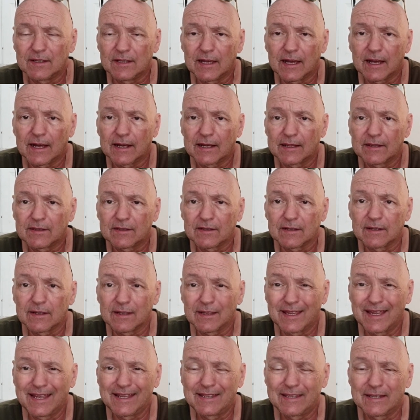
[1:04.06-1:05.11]
yards, and
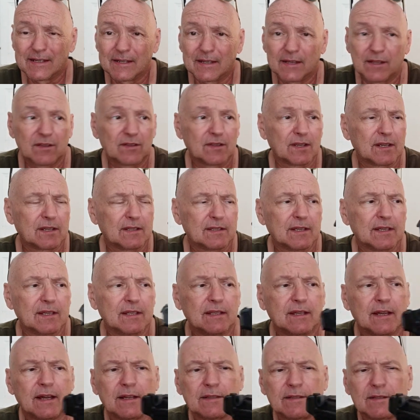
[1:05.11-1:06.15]
hitting it at 16
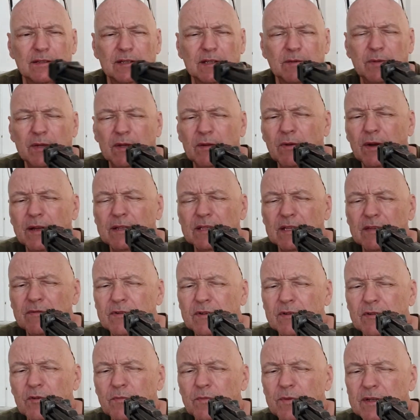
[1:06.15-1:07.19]
yards is going to be quite
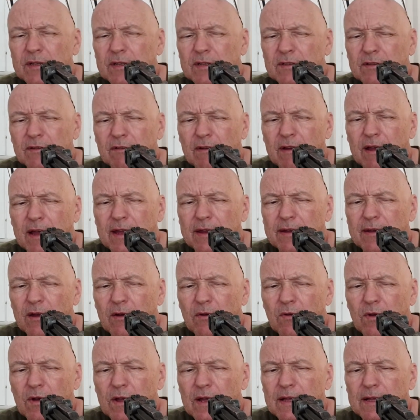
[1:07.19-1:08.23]
difficult because there are
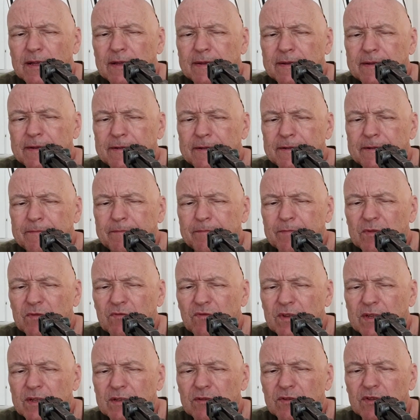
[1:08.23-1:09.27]
no
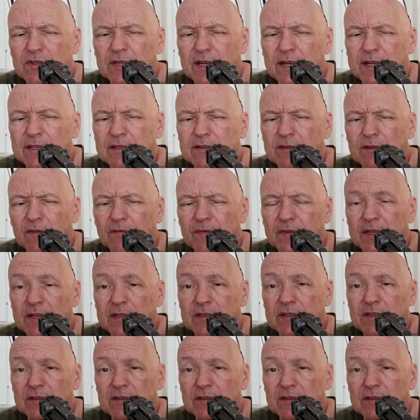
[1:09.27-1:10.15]
real sights on this.